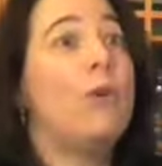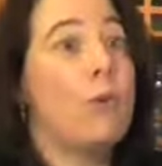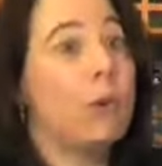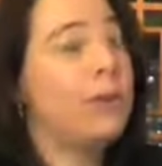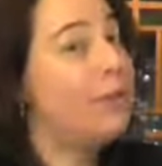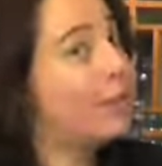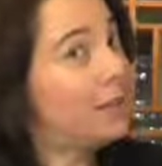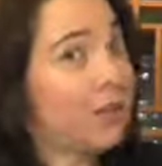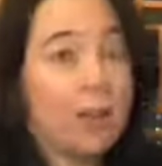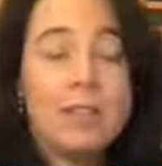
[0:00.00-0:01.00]
Or you
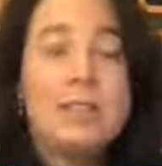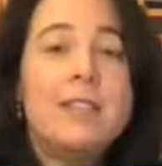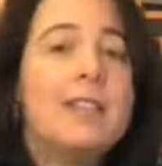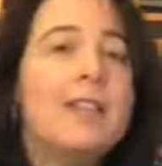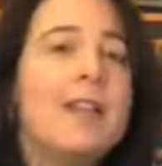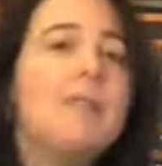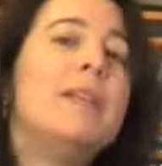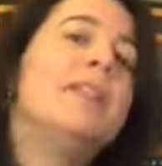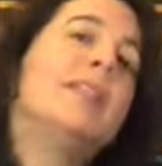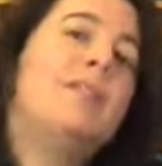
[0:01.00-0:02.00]
can call us anytime
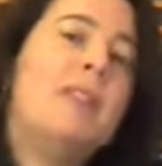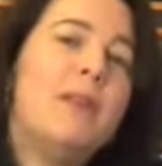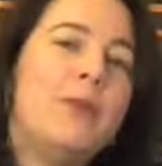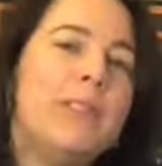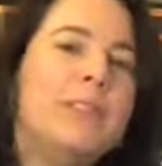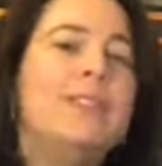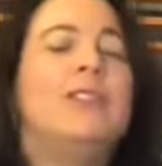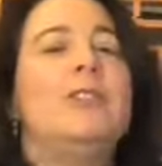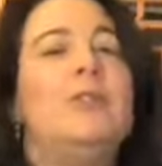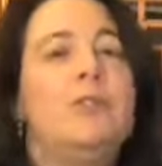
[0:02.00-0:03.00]
at
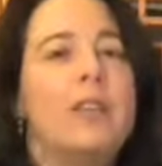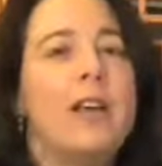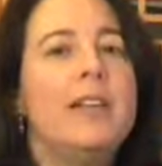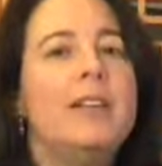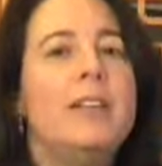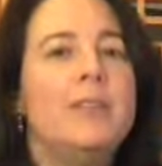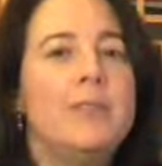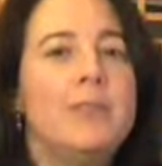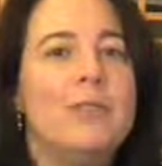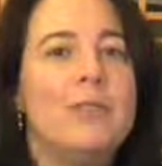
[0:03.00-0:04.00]

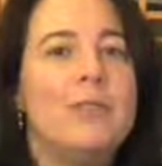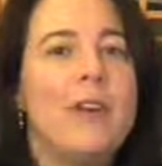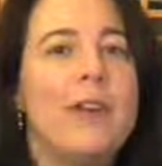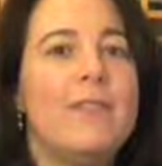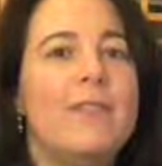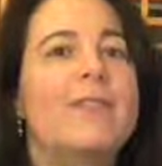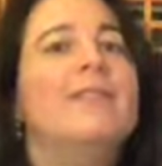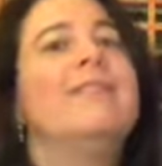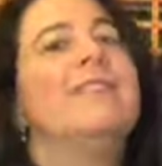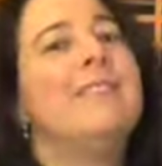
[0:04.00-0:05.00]
781-229-2265.
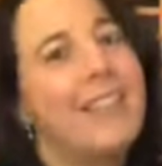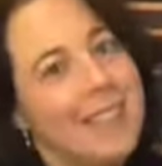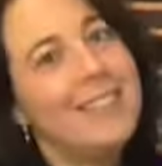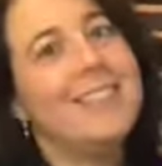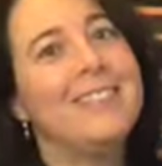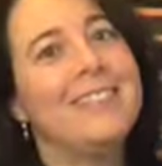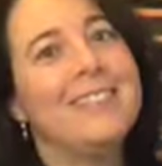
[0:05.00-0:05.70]
Thanks.